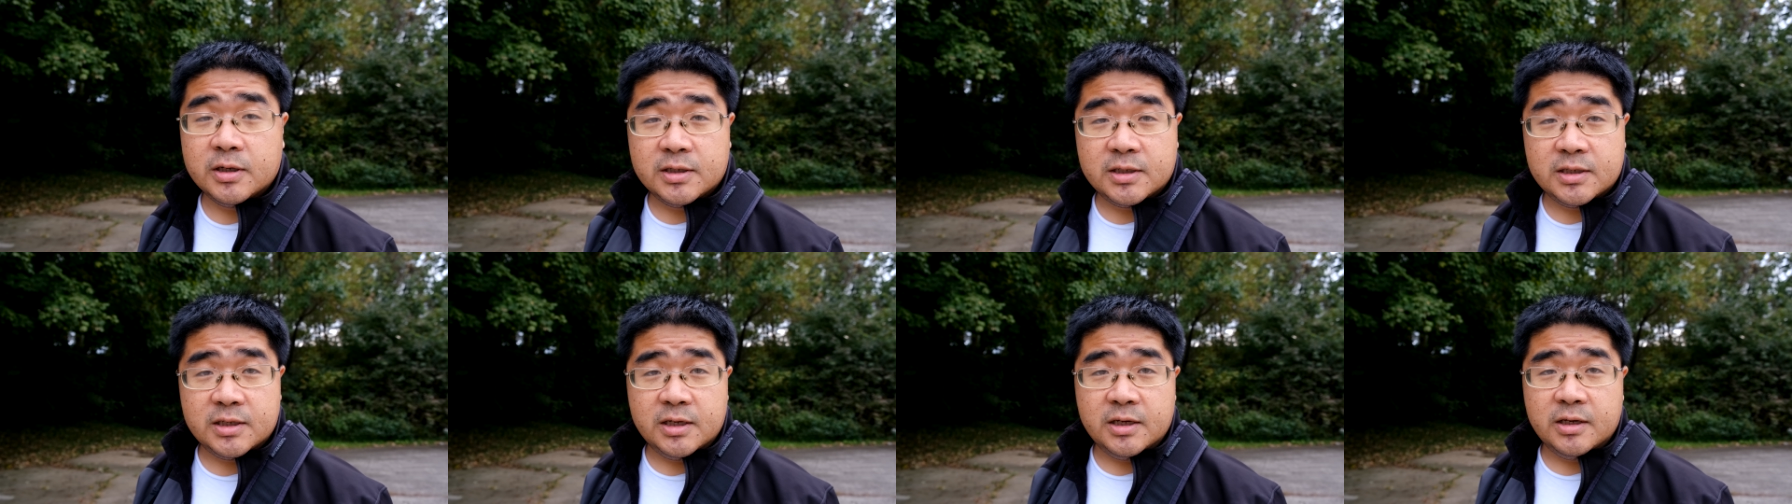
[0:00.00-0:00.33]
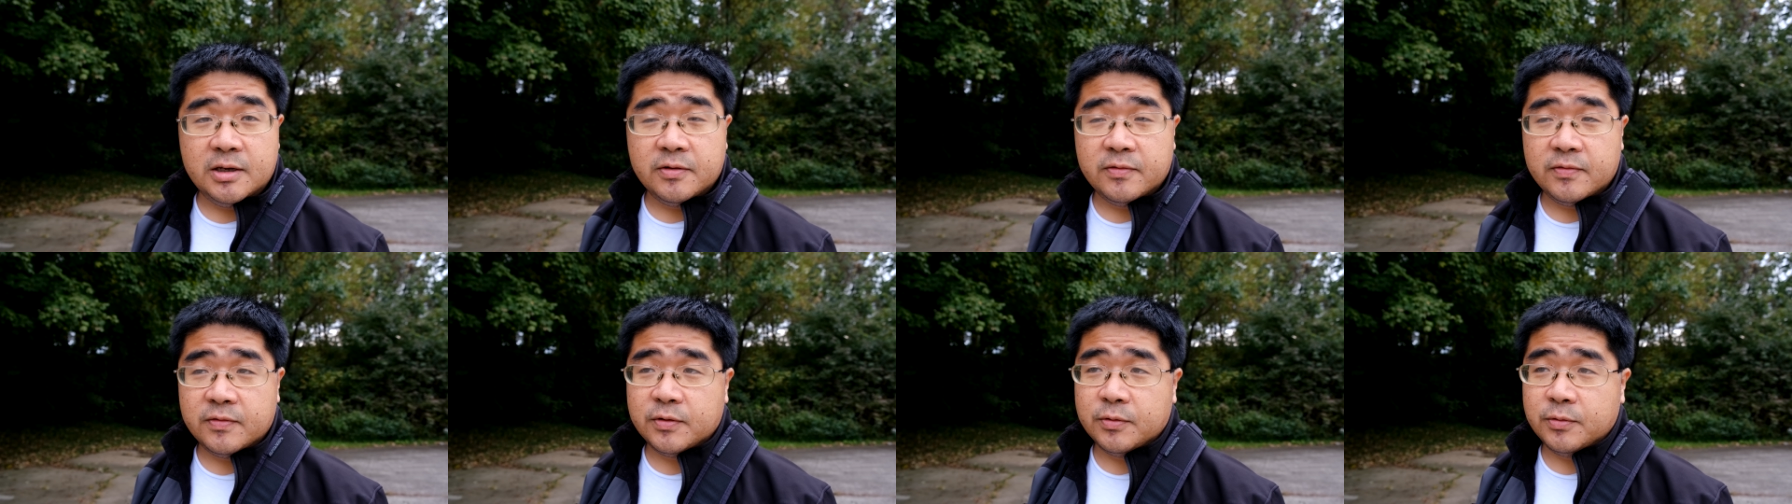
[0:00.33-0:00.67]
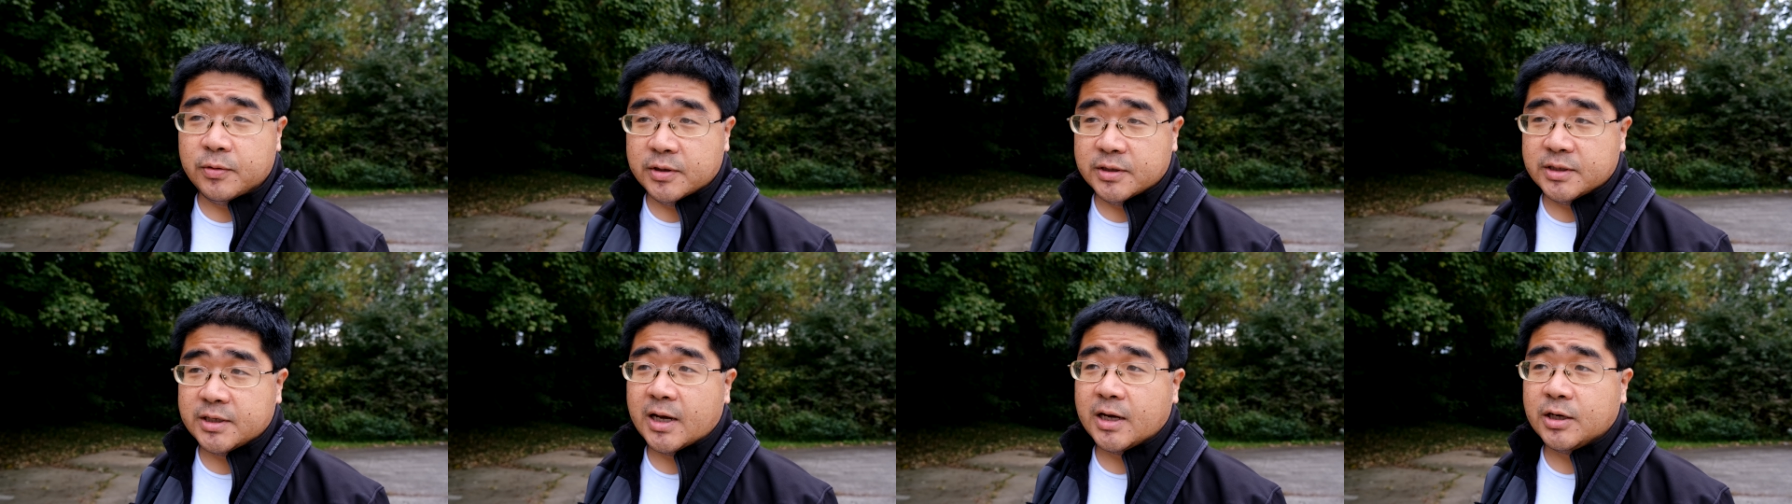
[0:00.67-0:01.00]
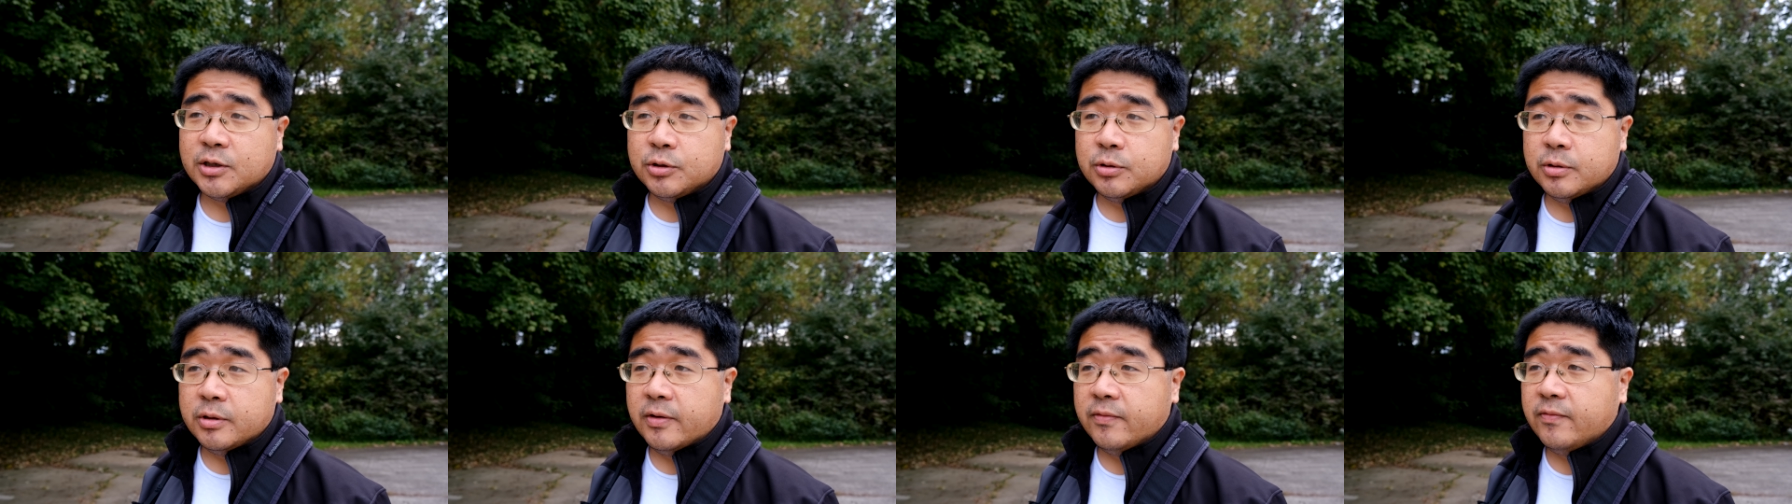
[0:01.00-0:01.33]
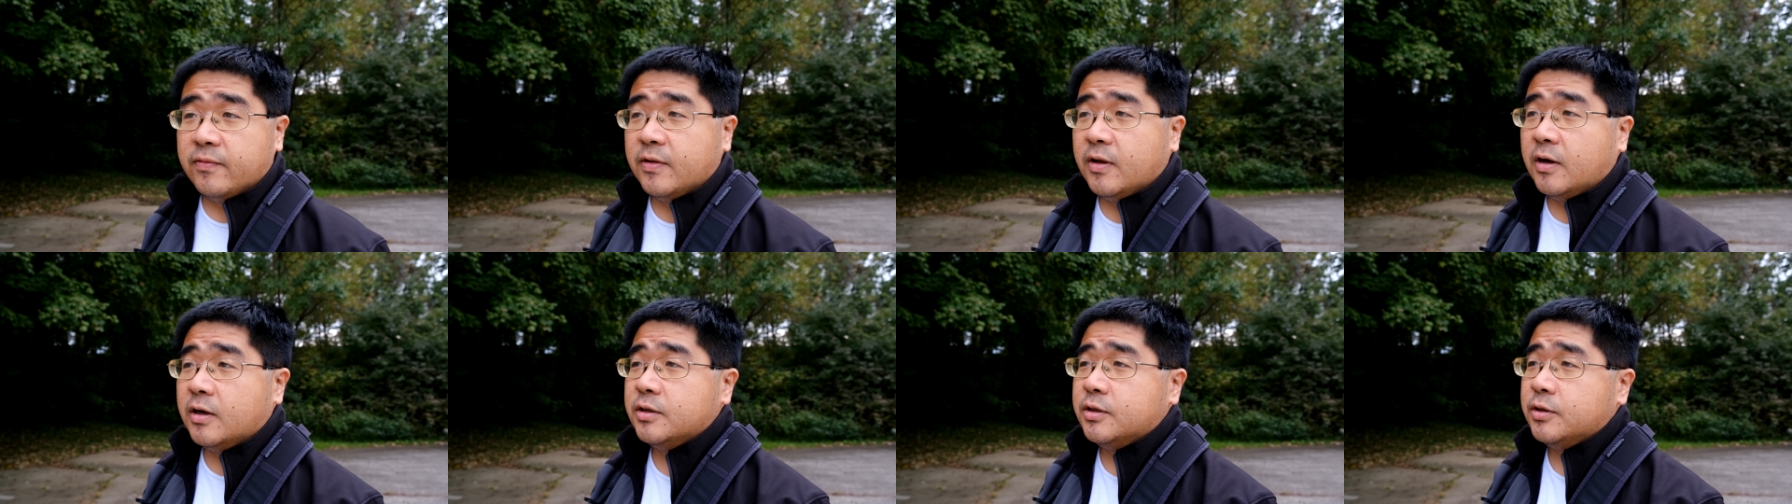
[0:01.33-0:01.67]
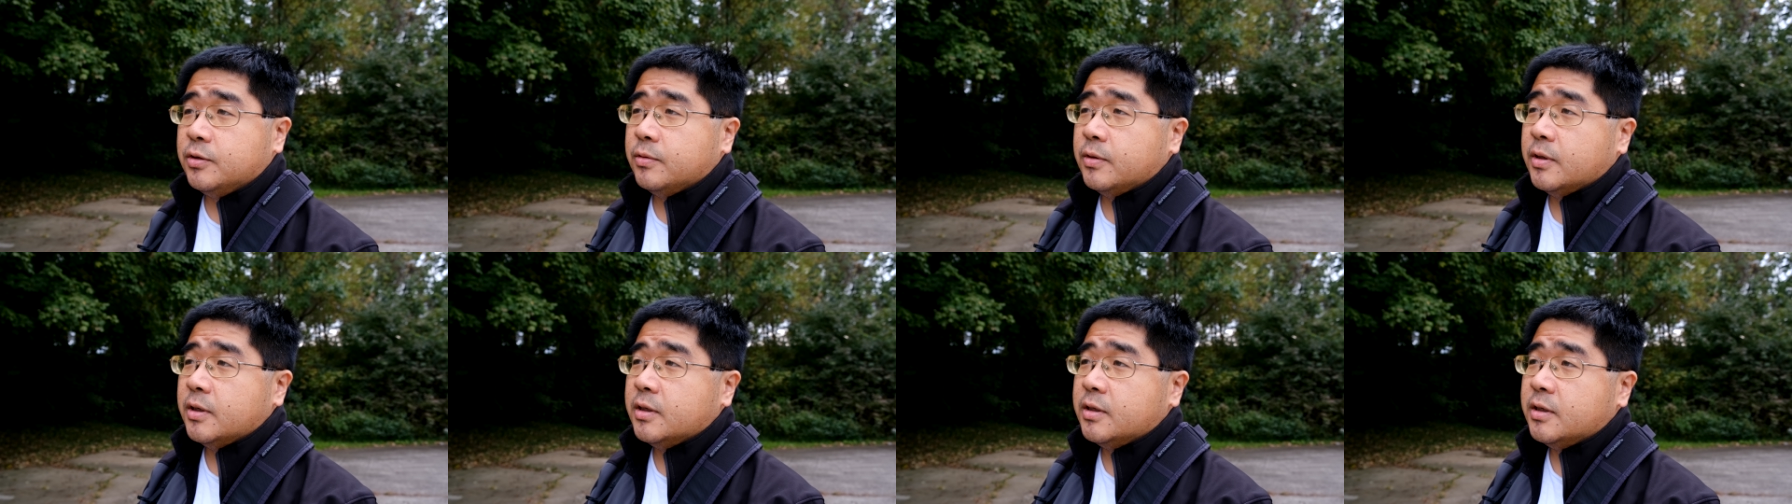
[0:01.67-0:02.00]
see if there is actually a flaw
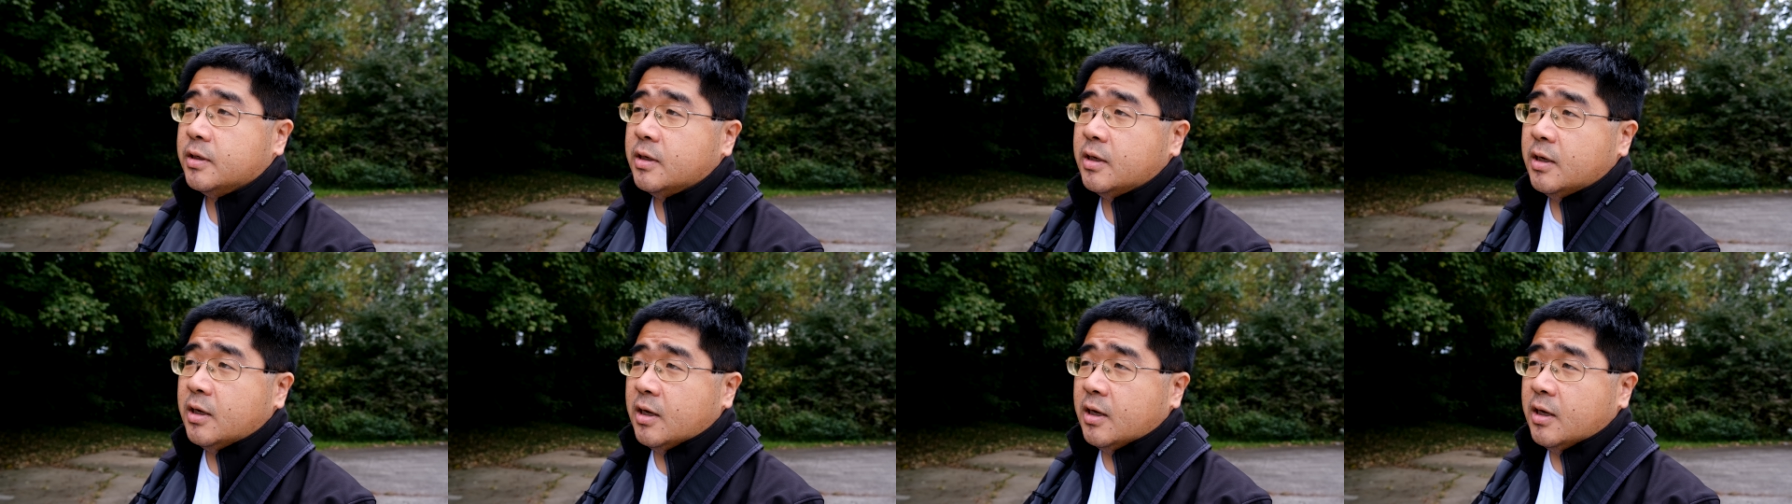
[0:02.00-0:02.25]
to it.